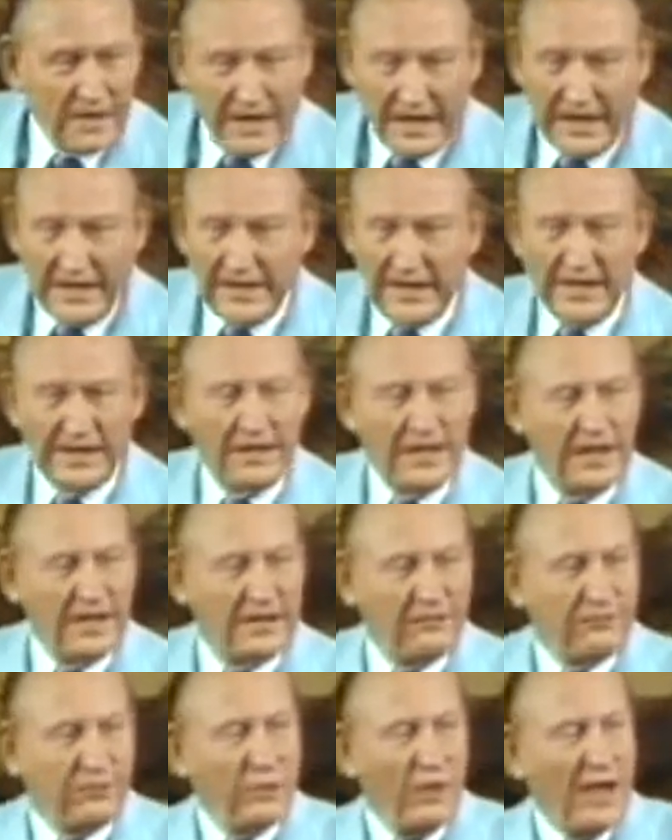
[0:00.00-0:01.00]
And
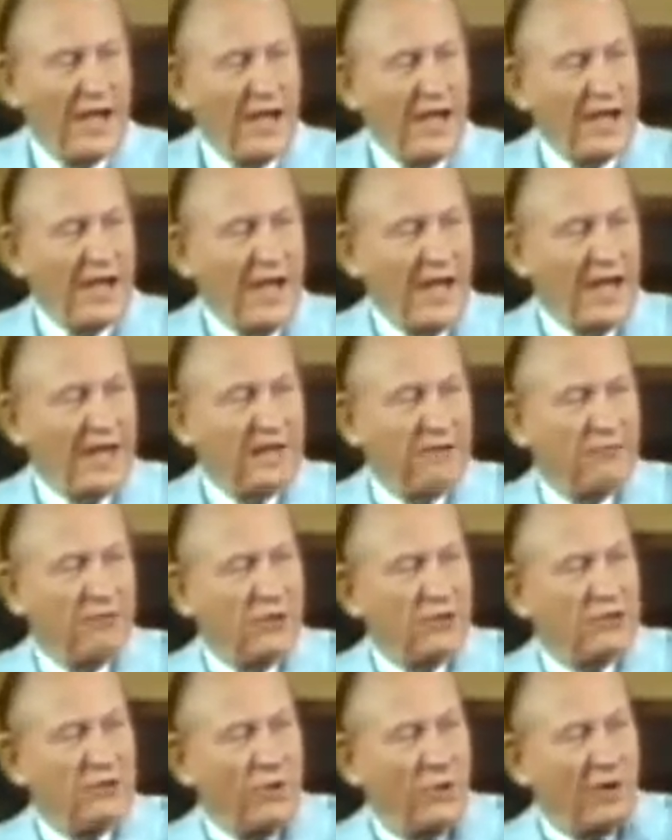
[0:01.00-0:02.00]
if you
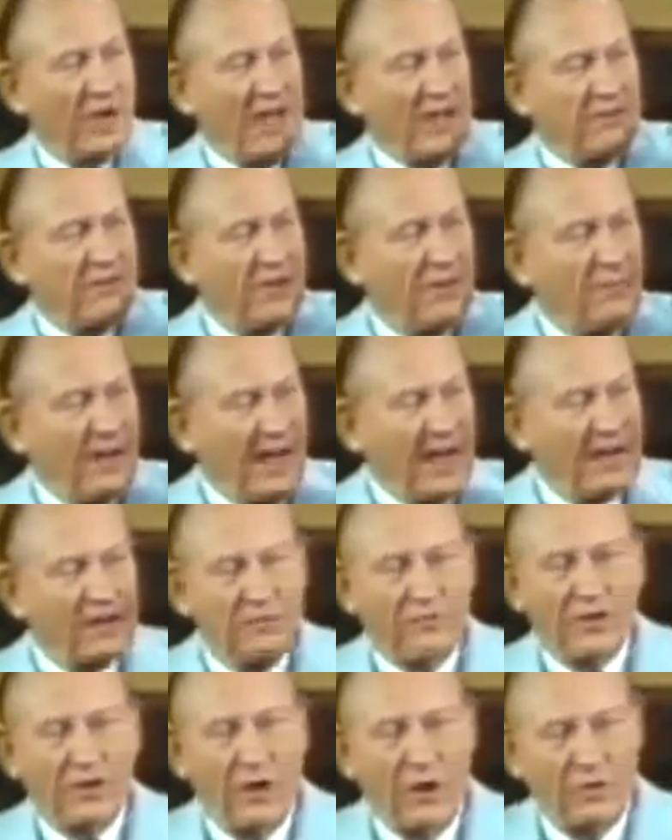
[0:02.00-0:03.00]
don't have any mind of
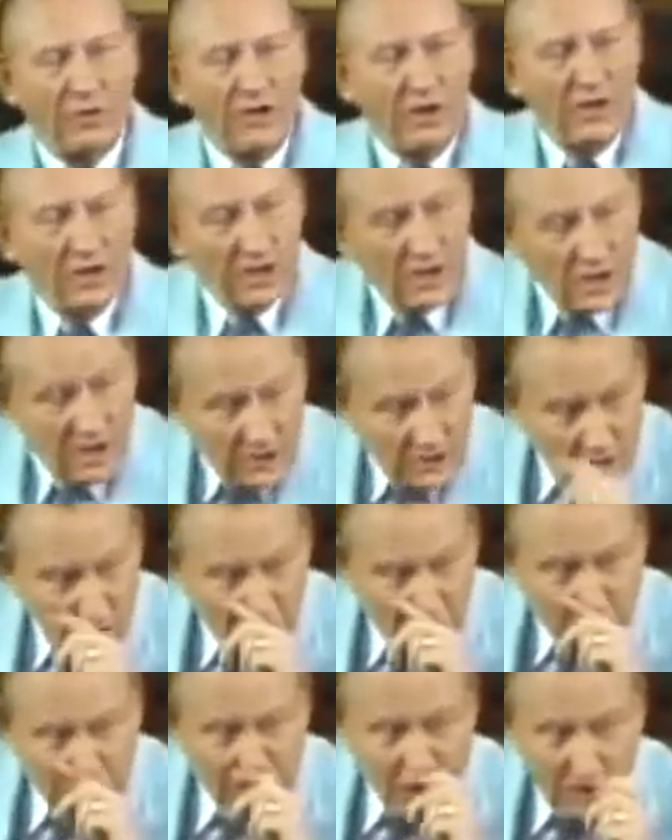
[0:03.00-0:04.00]
your own,
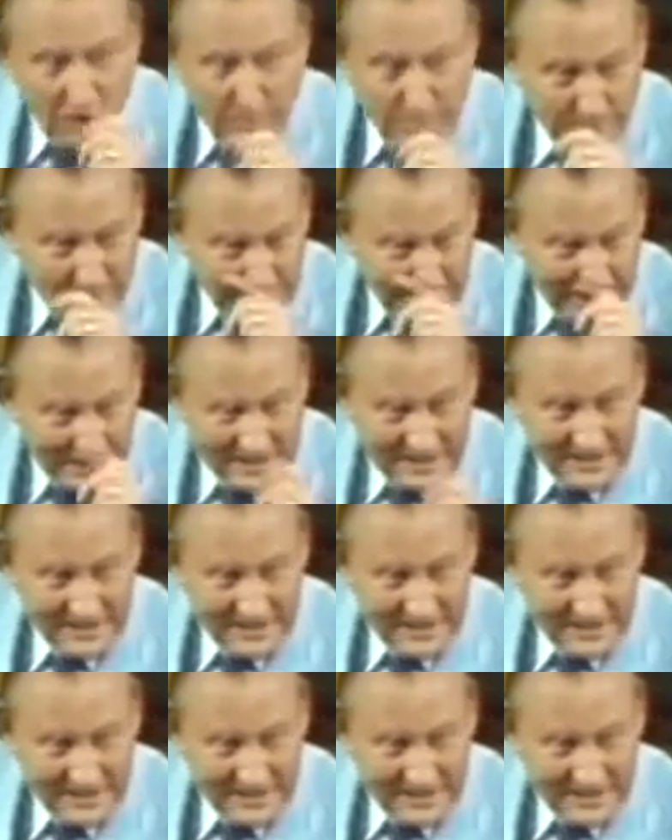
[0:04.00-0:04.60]
you're a zombie.